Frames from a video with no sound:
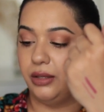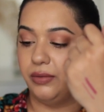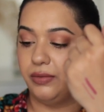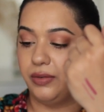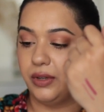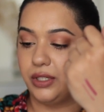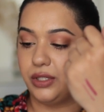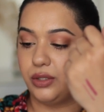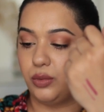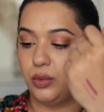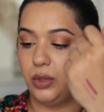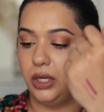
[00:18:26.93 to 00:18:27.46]
The
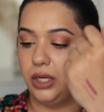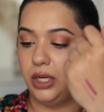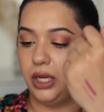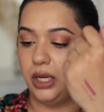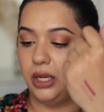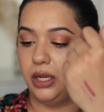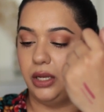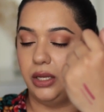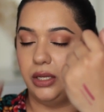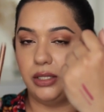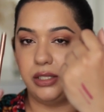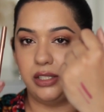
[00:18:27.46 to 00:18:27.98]
first one
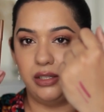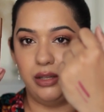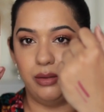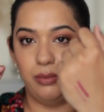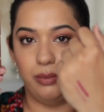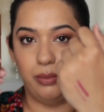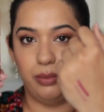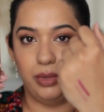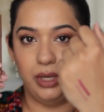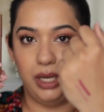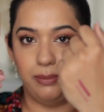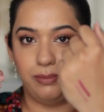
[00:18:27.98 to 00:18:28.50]
is
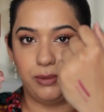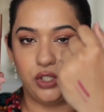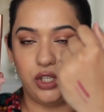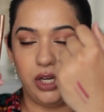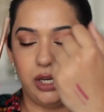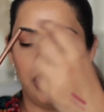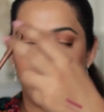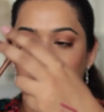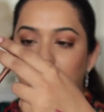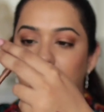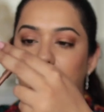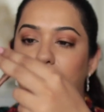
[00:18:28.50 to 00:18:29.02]
the Lip
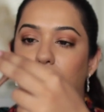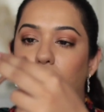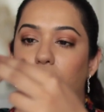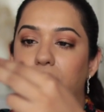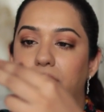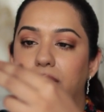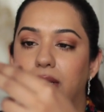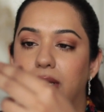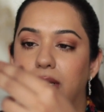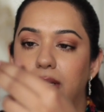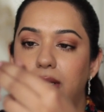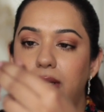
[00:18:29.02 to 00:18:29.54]
Cheat in
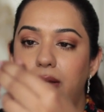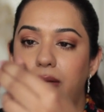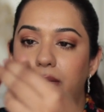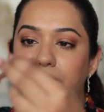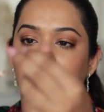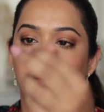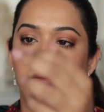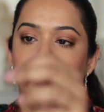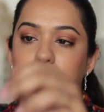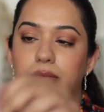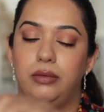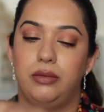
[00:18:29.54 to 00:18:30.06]
Bond Girl.
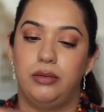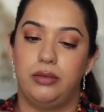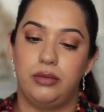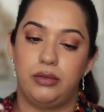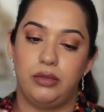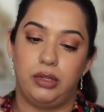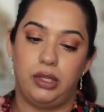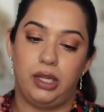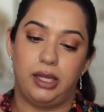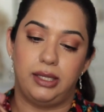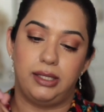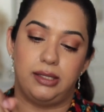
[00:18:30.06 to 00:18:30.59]

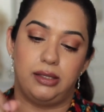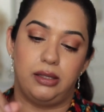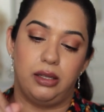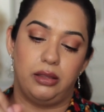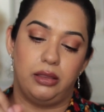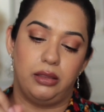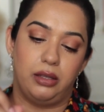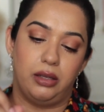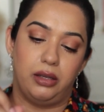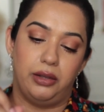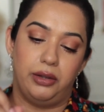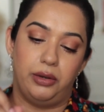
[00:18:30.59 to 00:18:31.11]
So that's the
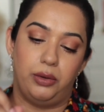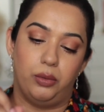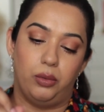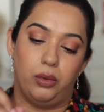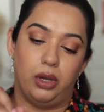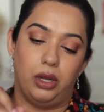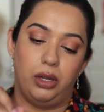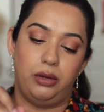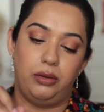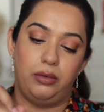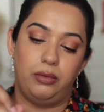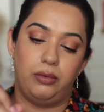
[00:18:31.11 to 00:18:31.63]
third
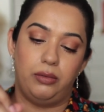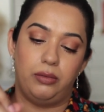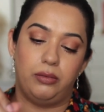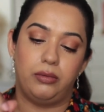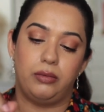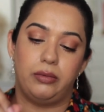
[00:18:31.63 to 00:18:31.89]
one.